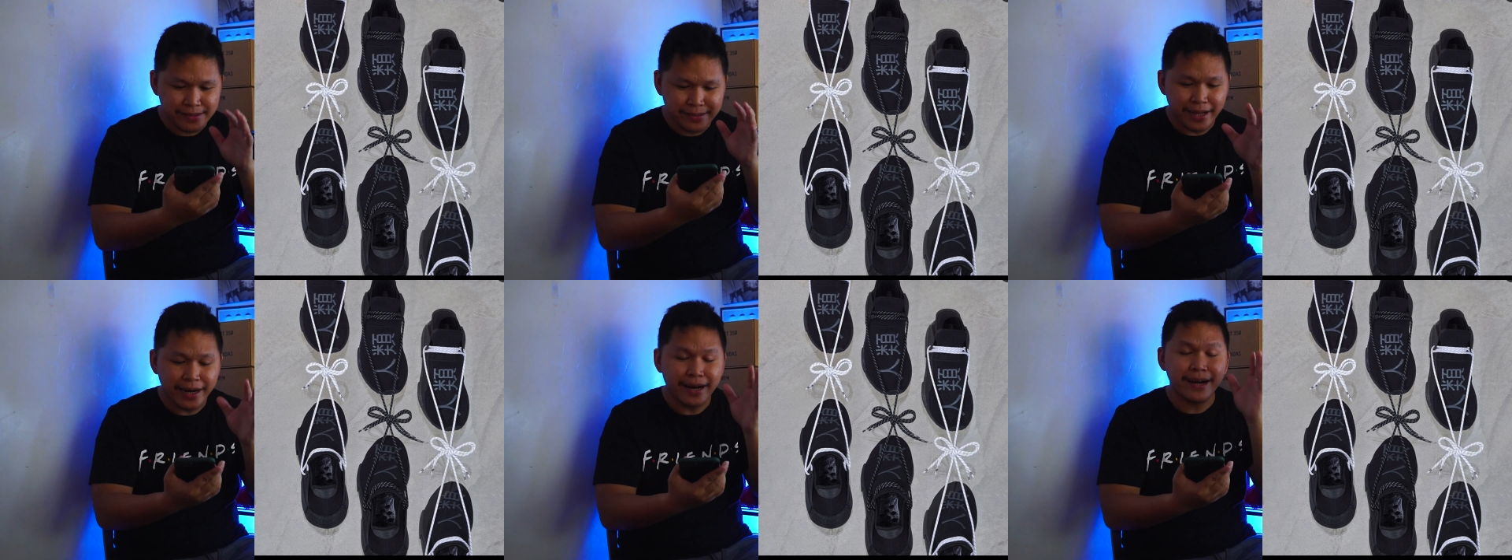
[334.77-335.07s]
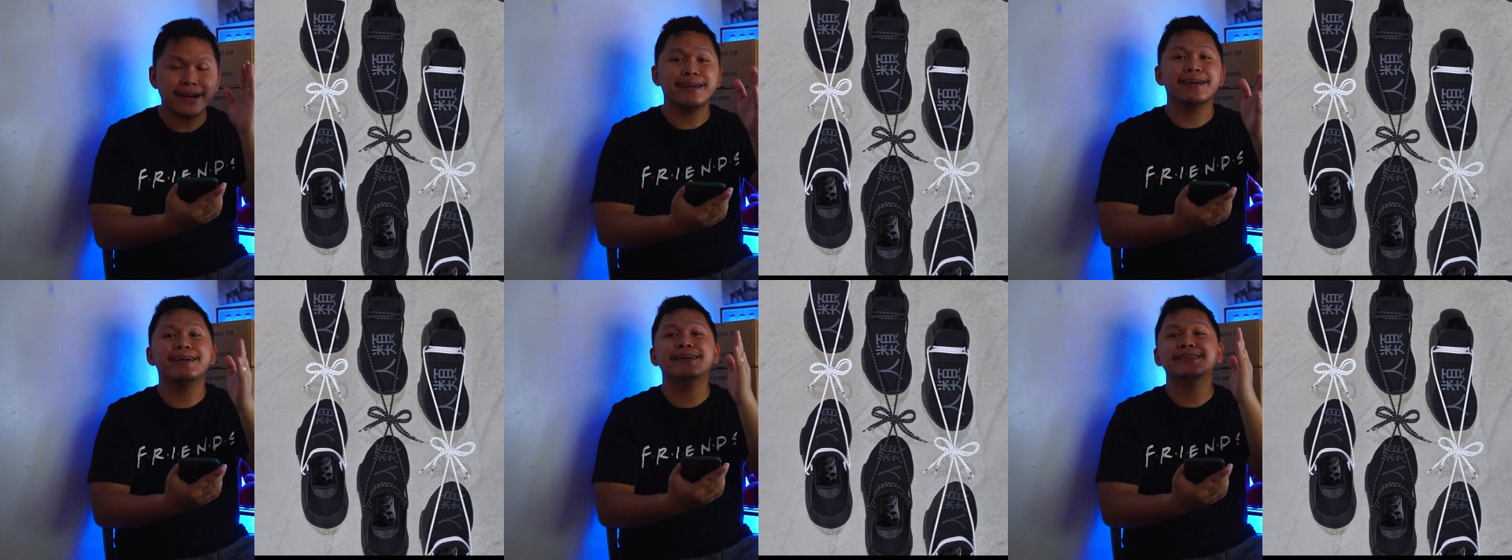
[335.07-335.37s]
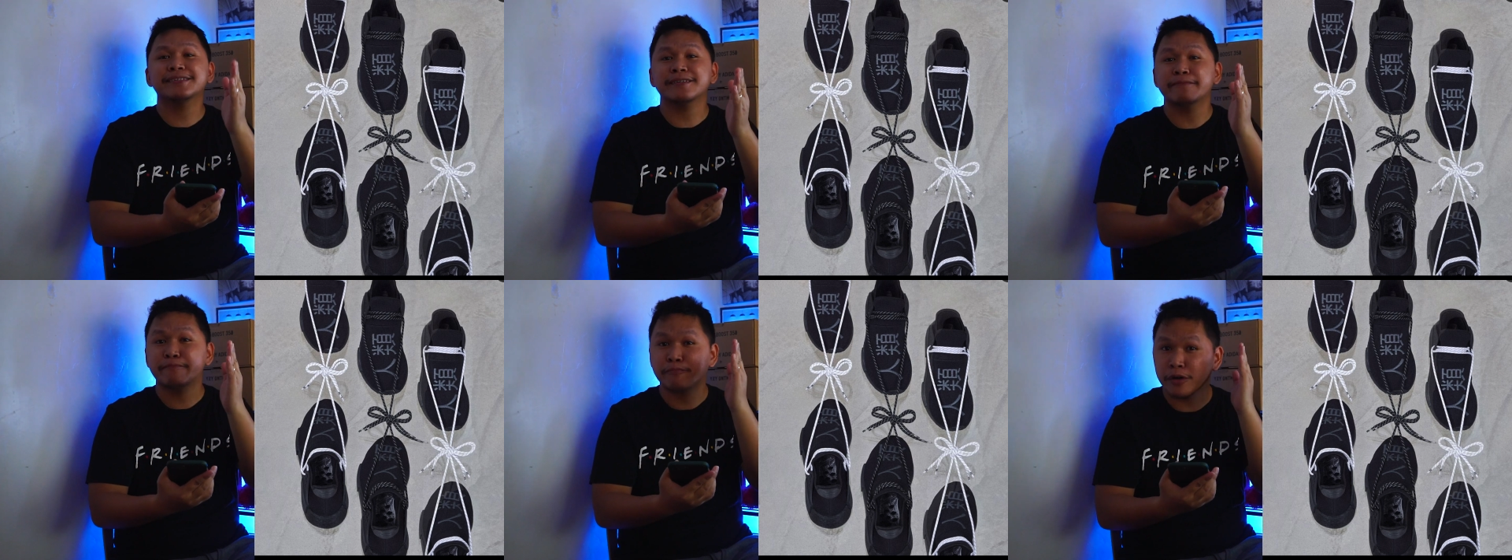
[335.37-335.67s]
there
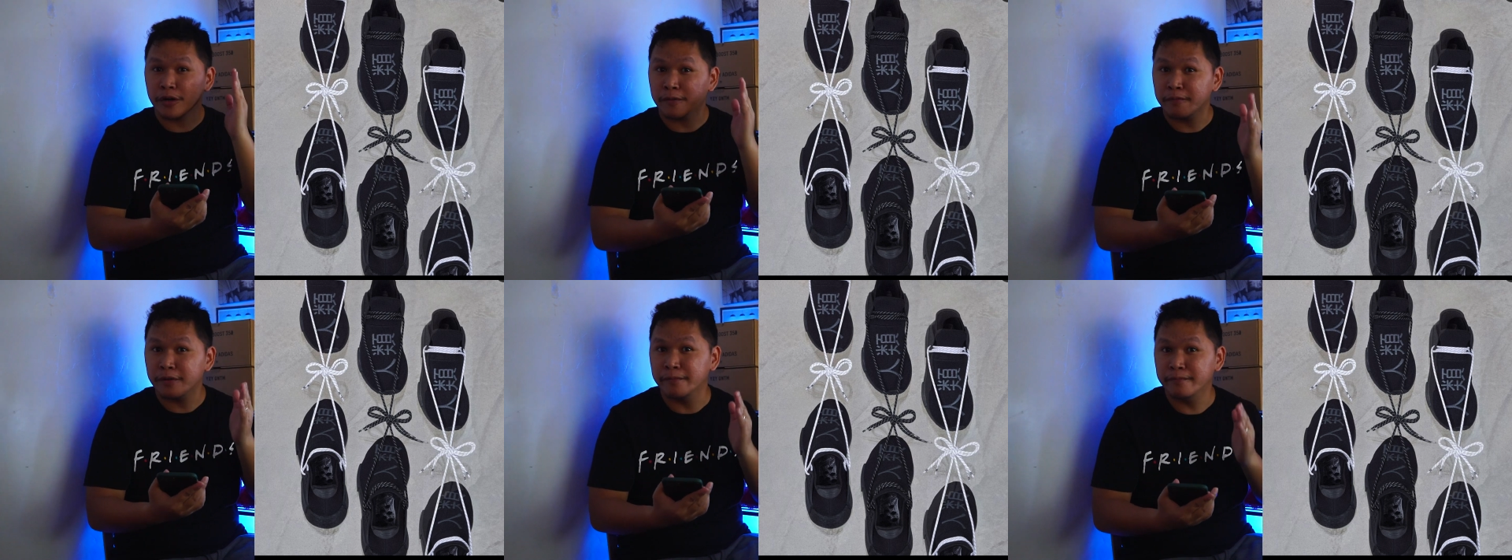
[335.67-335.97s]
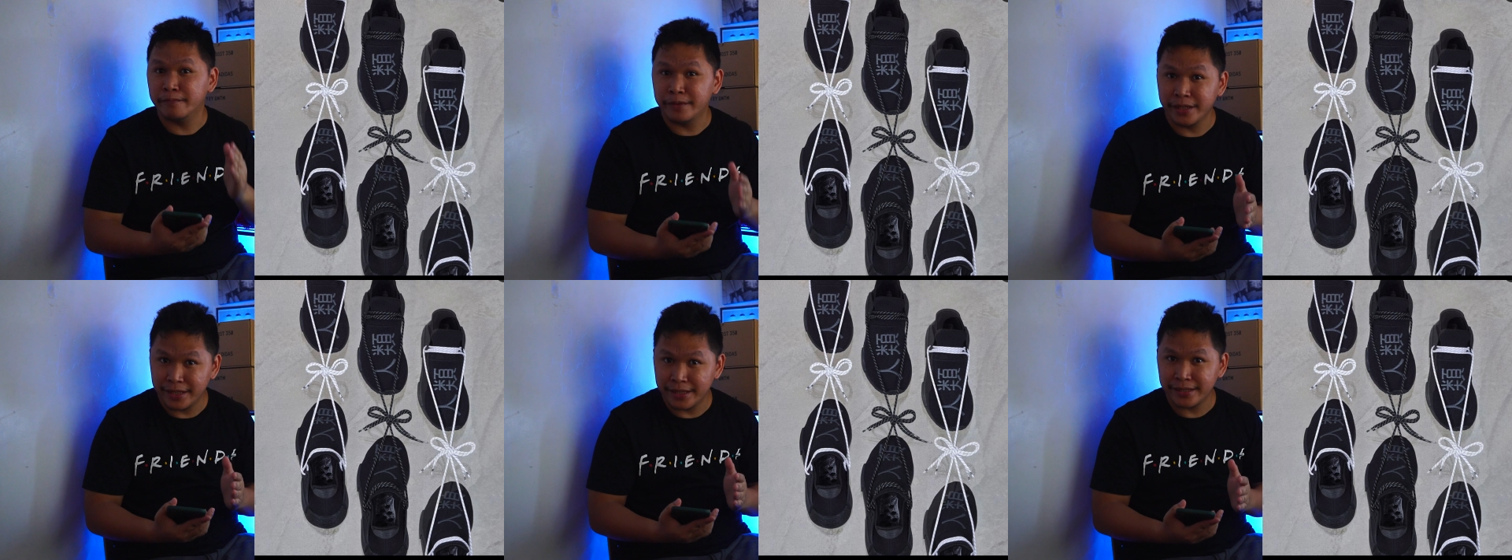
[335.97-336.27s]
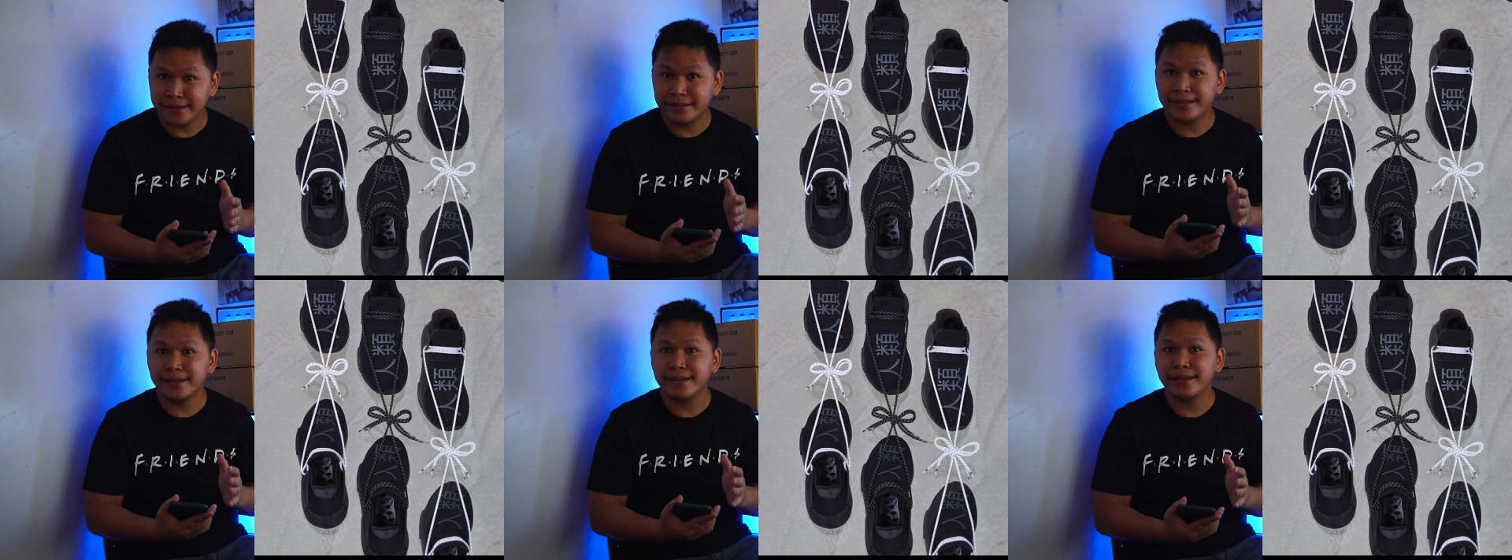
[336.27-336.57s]
is a
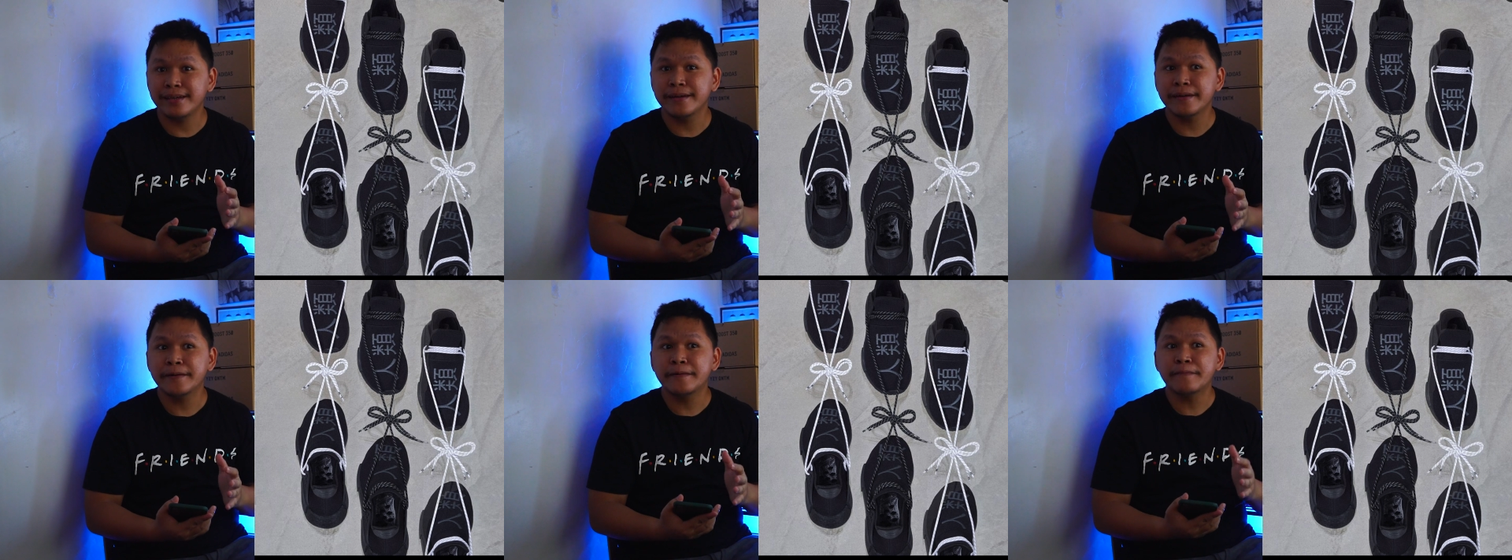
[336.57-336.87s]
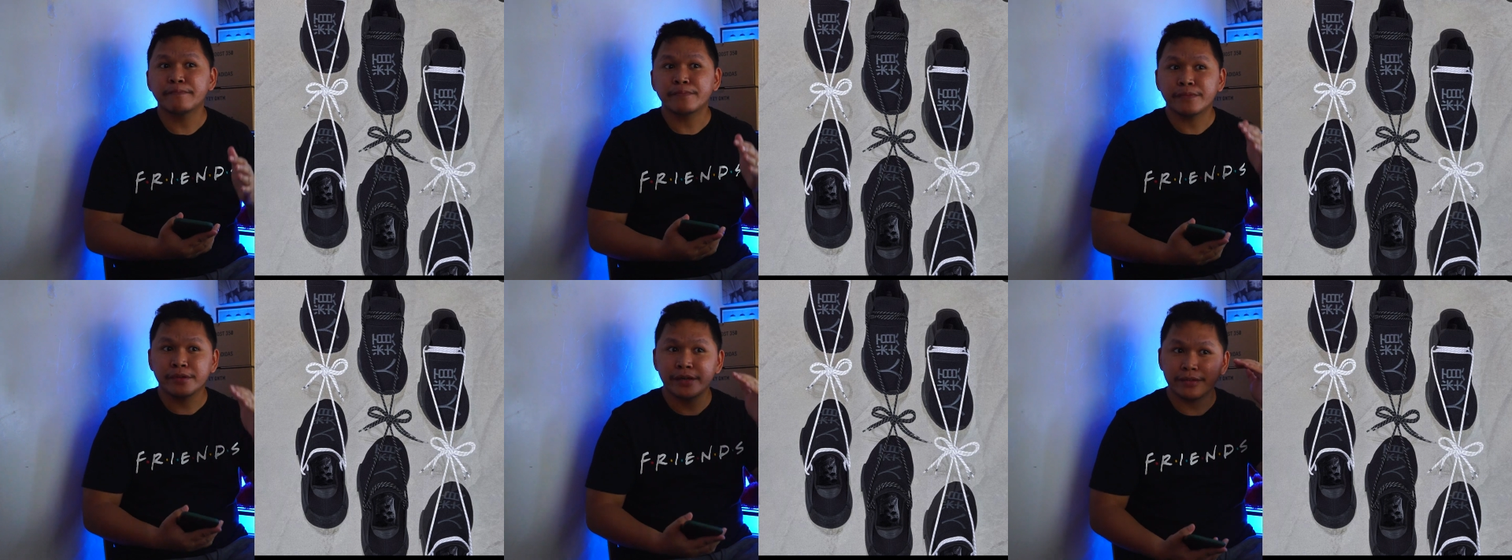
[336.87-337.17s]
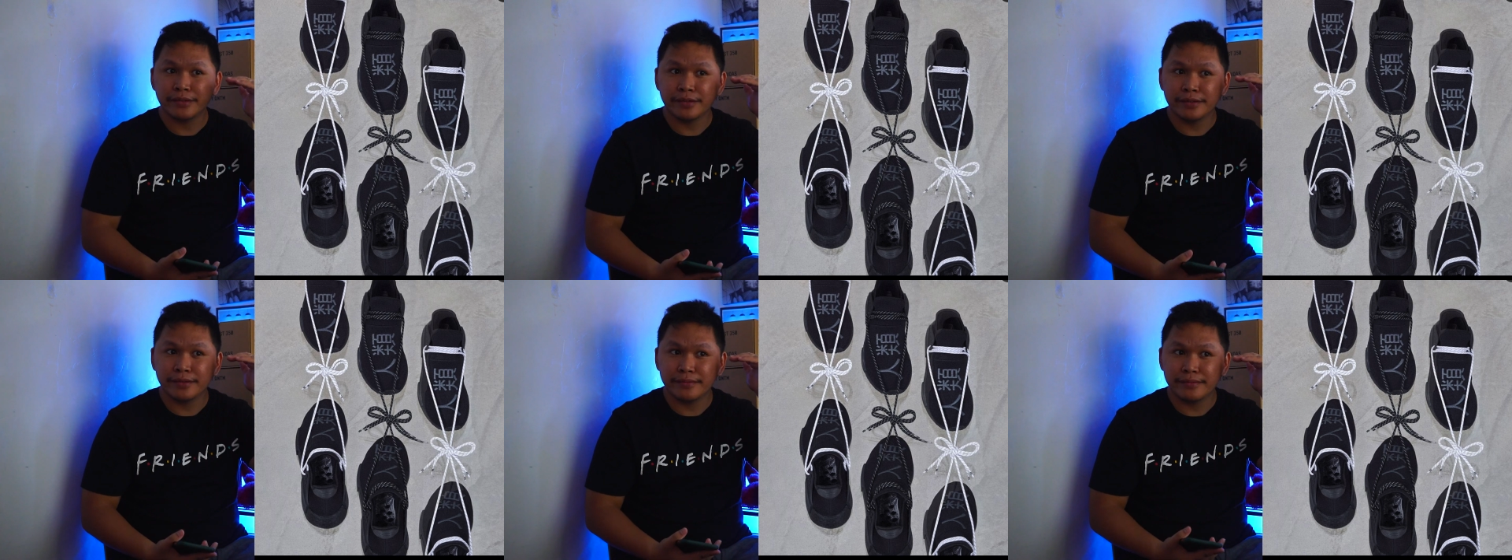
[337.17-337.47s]
probability
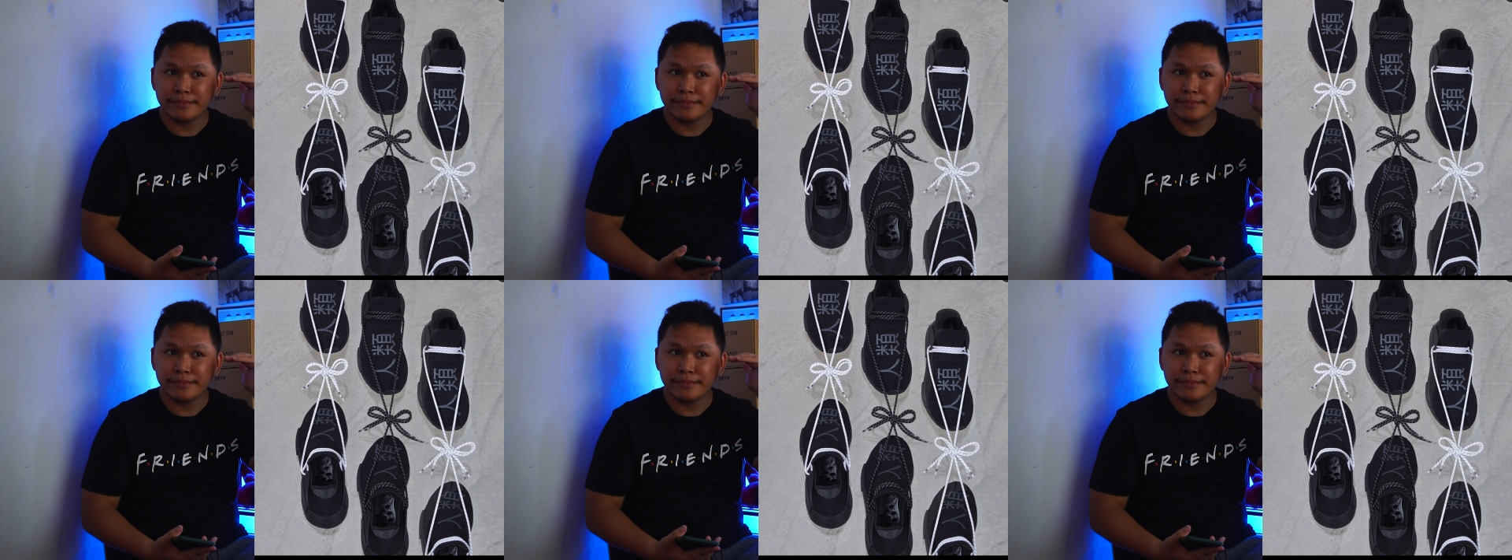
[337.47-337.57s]
that